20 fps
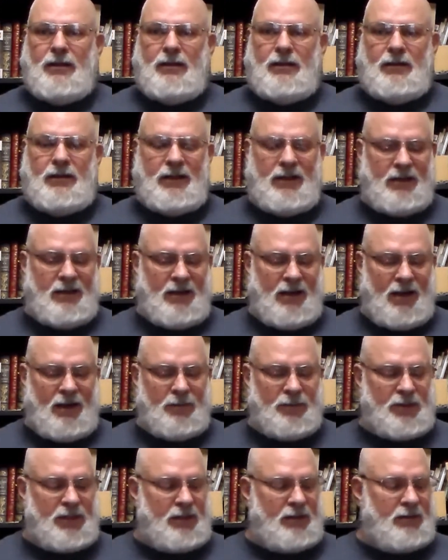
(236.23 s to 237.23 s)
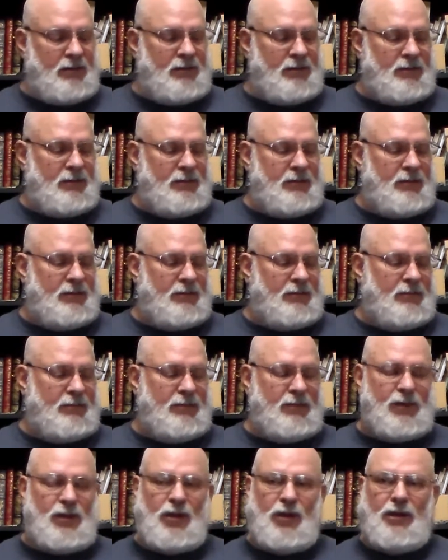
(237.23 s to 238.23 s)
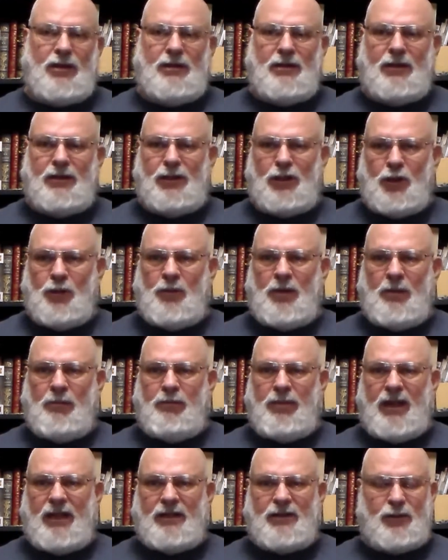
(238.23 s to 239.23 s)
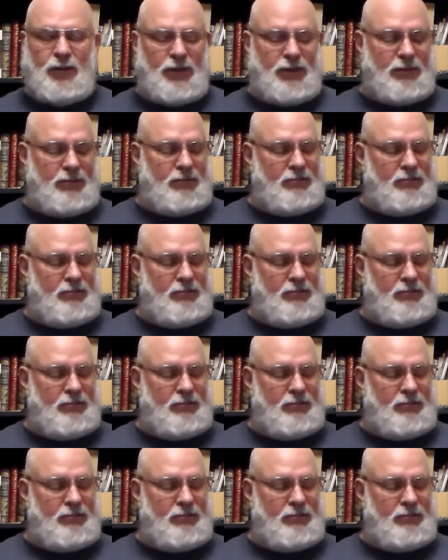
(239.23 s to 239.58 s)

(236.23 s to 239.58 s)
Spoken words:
Lynn Thompson thought aluminum bats were